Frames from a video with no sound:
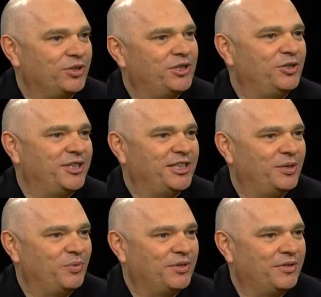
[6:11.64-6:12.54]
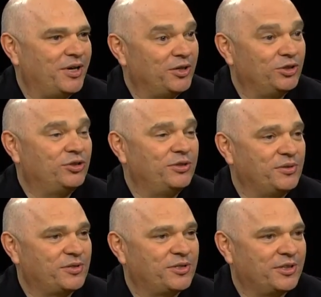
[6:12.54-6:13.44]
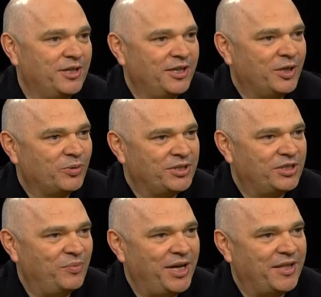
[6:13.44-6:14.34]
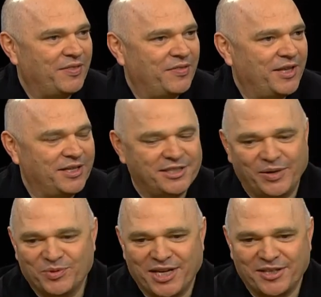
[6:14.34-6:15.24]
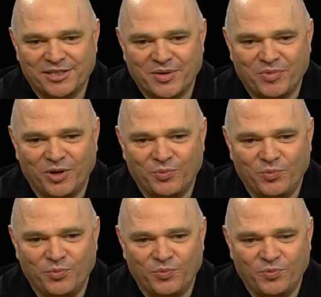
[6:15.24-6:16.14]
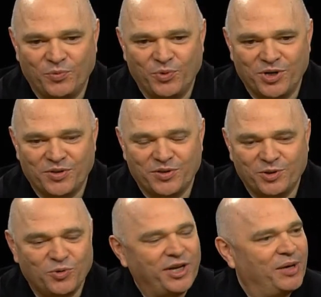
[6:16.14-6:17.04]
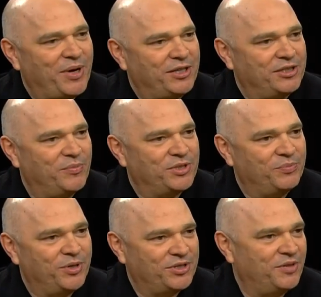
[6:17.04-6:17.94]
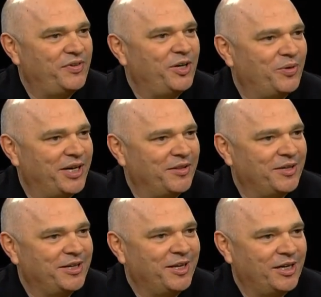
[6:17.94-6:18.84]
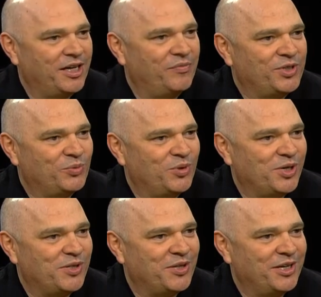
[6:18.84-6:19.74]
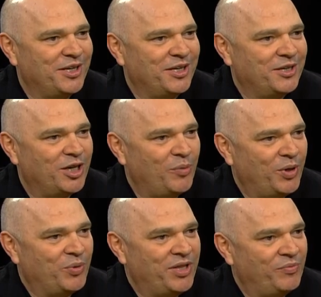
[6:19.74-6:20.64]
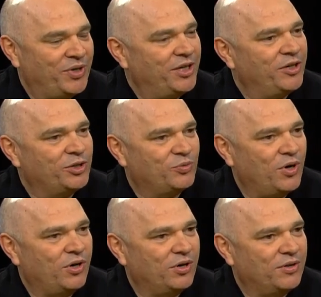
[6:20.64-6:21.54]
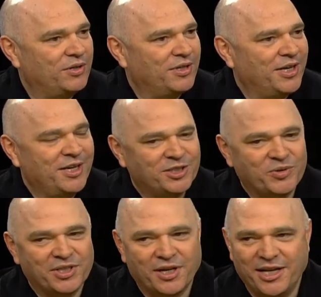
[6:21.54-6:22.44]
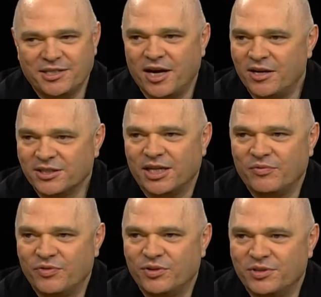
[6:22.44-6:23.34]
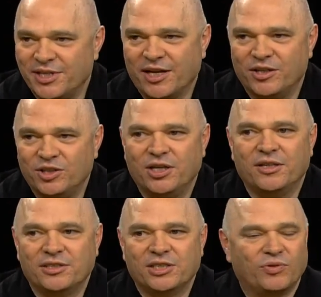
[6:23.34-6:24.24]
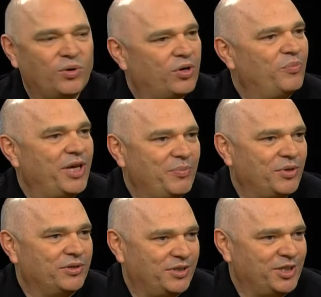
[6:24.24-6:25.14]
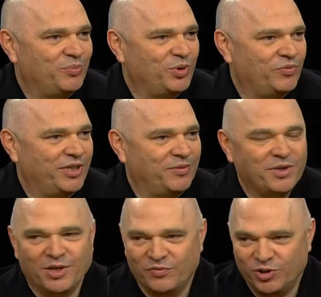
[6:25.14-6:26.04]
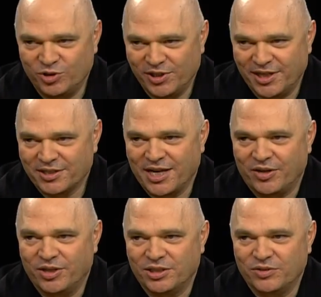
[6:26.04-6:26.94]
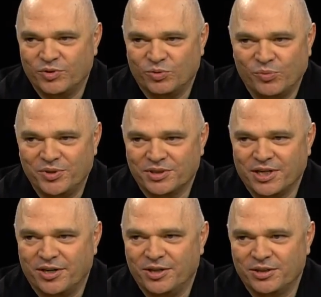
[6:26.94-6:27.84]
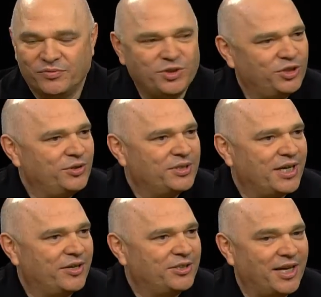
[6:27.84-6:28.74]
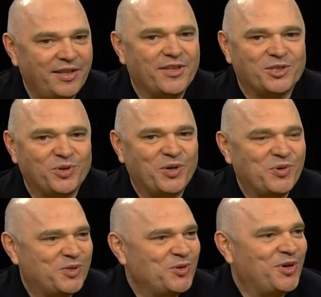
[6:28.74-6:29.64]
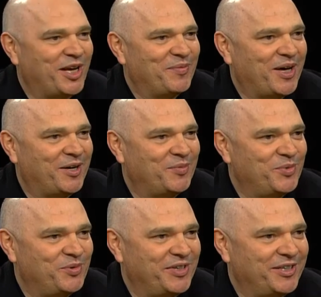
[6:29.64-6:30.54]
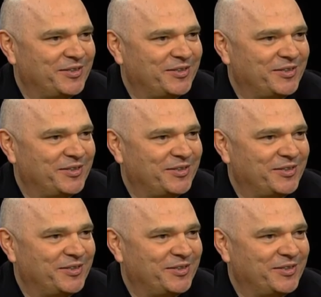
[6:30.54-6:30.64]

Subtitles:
are associated with untruths. Whereas to me, it seems like there's something worth talking about in terms of persevering, that love is worth coping with even when it goes wrong. So it's asking for second chances for a lot of people in this movie, for Juliet's character, for Robin's character, right, for Jude's character. I think that's really worth talking about in a movie.